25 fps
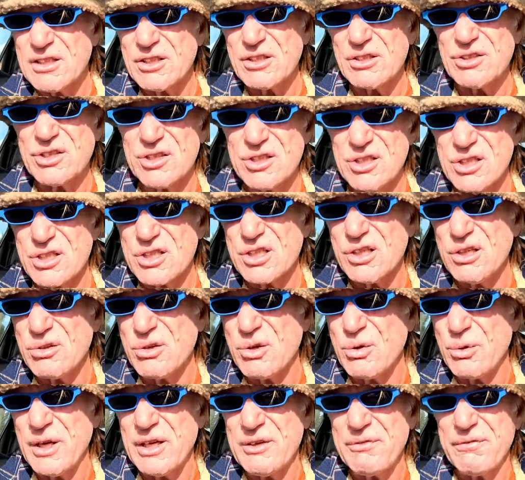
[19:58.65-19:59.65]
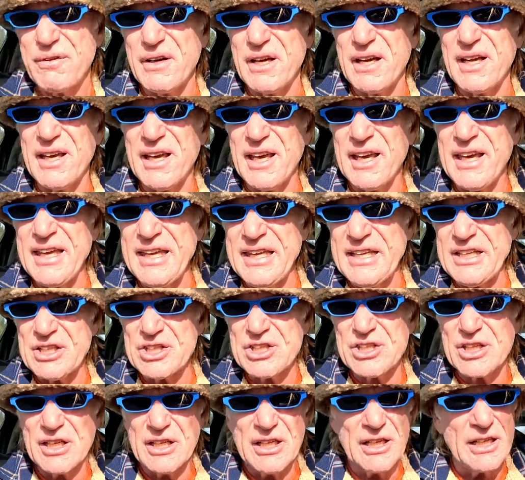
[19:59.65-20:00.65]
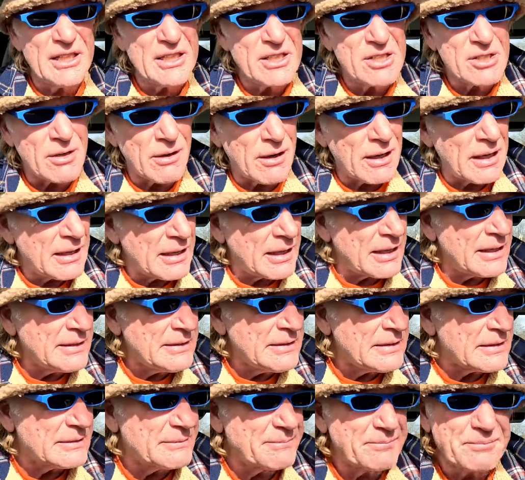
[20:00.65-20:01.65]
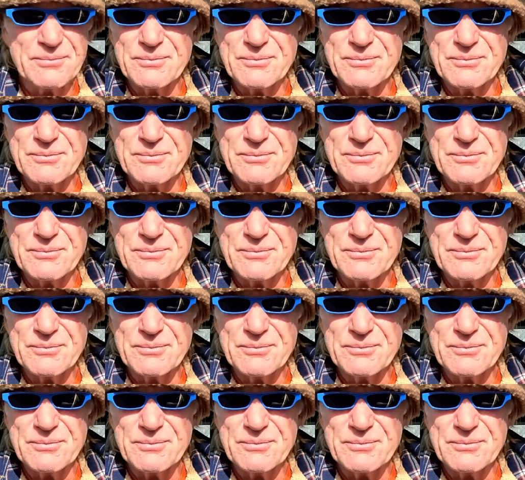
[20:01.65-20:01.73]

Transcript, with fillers: They'd cost you two quid for each in Thailand.